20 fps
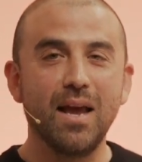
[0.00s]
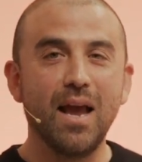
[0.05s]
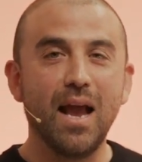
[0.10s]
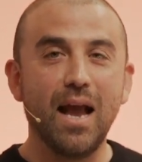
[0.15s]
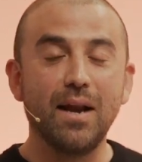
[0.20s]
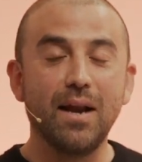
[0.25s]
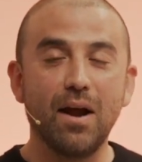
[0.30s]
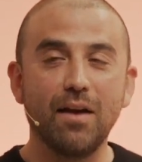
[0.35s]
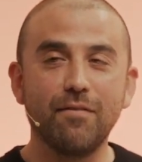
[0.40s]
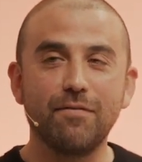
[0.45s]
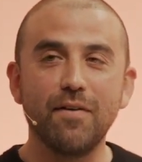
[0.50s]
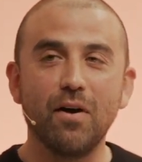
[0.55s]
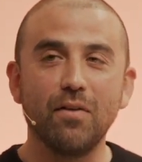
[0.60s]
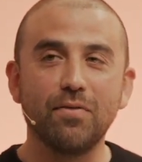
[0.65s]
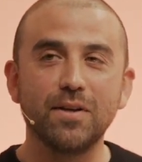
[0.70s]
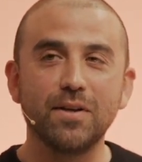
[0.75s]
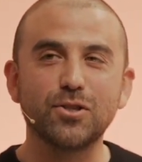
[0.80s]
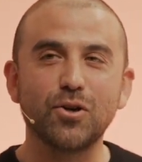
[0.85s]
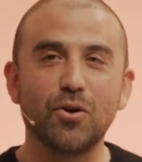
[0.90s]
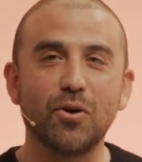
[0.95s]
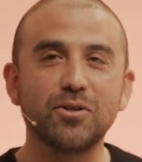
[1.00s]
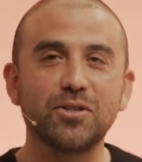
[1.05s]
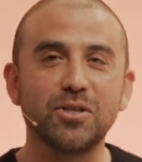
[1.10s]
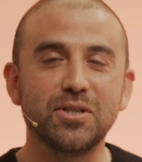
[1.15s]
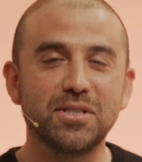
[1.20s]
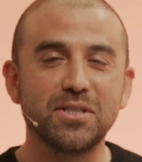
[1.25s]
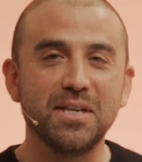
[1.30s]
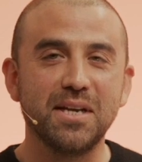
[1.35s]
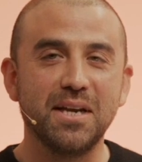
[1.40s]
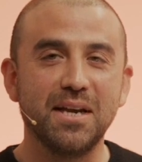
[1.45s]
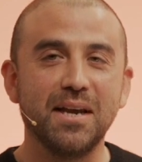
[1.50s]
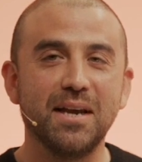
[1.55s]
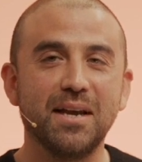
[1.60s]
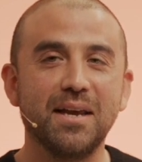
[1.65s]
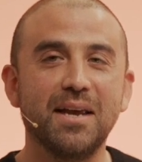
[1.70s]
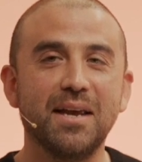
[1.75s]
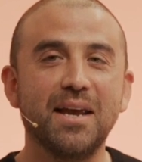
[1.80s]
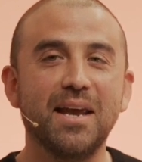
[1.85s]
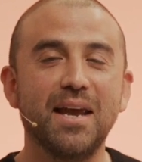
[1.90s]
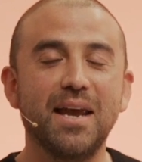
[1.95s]
And I felt this urgency
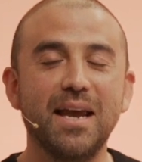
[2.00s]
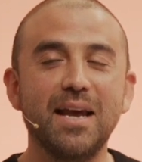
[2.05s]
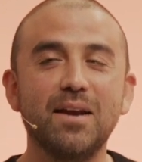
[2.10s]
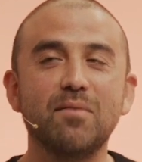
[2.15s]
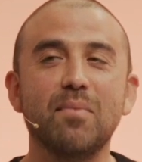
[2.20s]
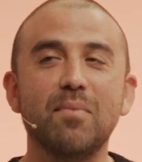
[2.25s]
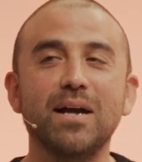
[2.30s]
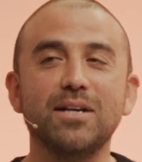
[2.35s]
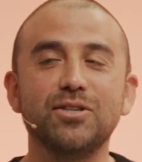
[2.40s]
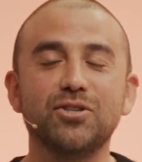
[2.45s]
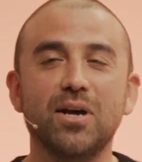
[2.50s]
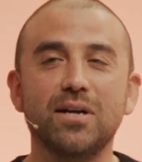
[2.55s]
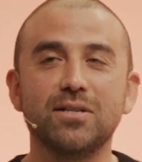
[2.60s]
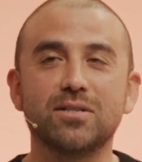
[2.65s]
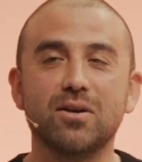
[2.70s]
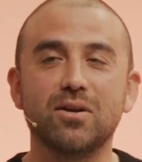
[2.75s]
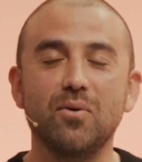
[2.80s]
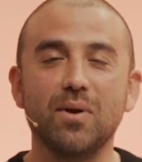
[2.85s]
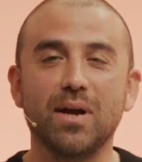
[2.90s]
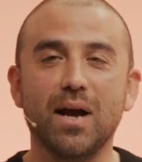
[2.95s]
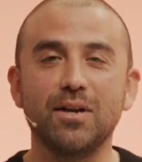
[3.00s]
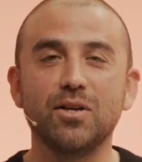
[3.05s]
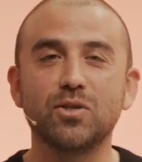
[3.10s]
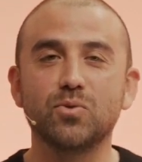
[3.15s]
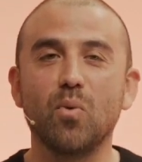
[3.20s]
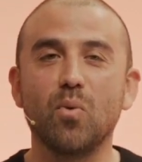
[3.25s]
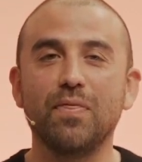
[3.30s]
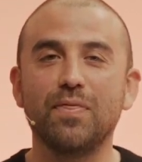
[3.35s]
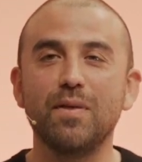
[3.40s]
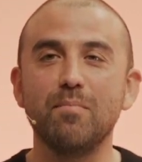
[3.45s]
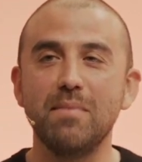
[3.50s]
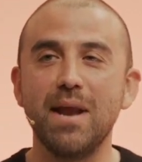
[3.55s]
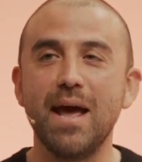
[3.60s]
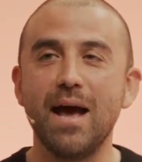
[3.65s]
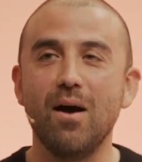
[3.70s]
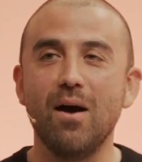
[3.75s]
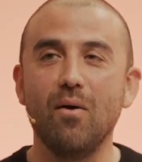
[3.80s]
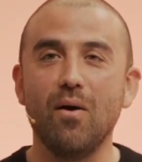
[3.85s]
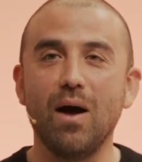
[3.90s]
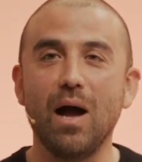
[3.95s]
in my chest going, I just want them
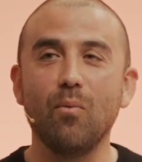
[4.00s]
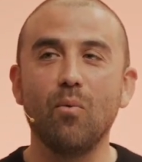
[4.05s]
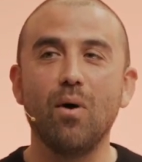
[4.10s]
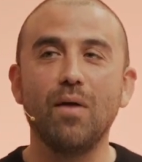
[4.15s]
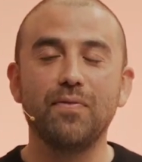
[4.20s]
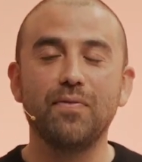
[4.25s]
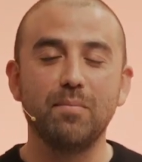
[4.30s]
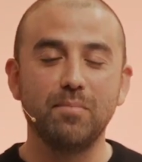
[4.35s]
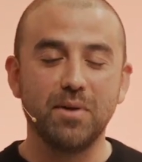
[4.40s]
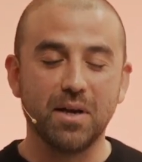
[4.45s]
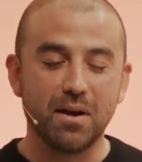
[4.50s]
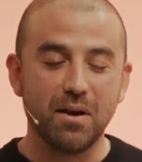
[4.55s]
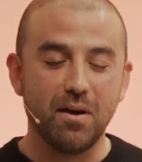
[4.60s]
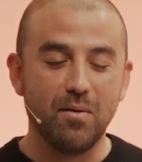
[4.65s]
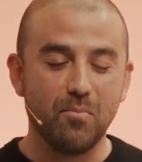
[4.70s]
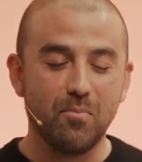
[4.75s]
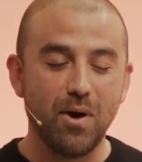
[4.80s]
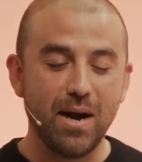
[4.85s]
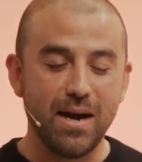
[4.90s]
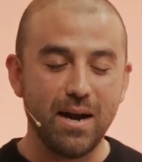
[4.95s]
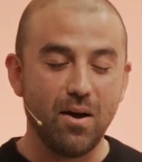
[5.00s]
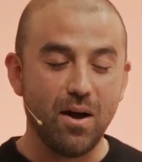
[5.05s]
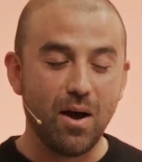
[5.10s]
now. I want them to come right now.